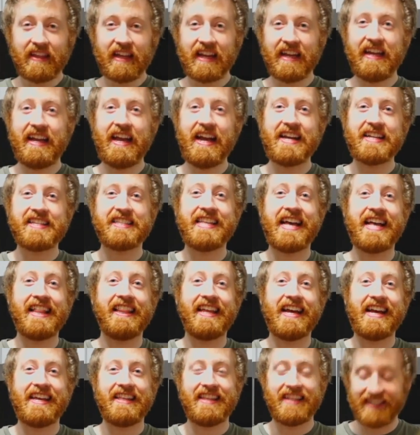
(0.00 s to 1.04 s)
Guys, not
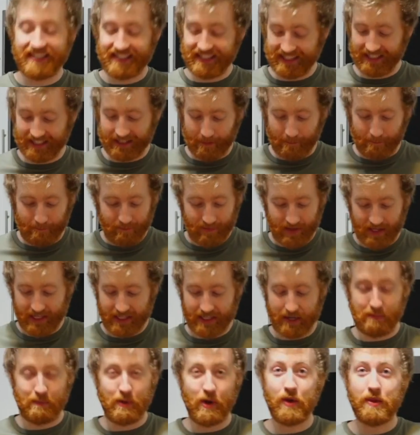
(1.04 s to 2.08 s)
lying,
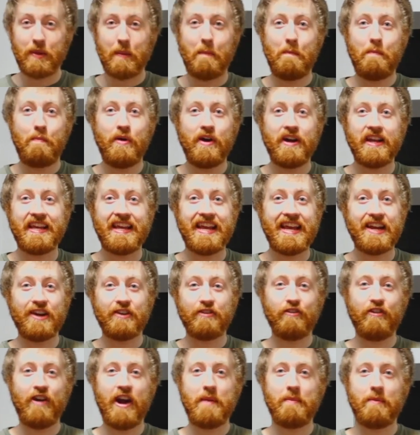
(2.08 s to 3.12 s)
these are both pretty
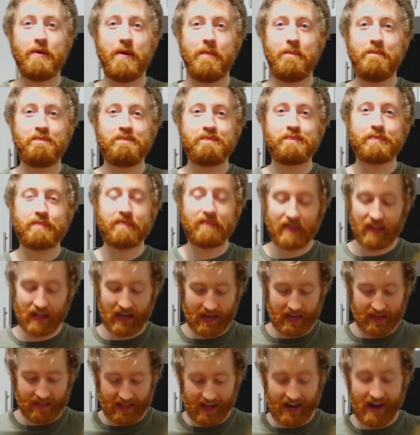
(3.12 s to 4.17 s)
incredible,
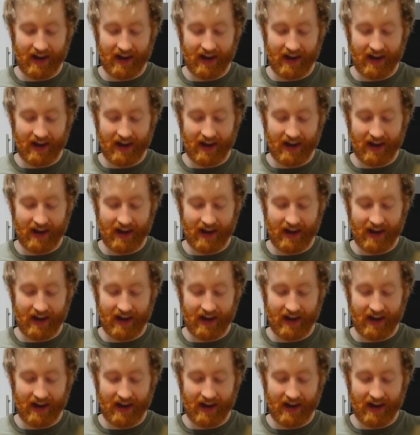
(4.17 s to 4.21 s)
and they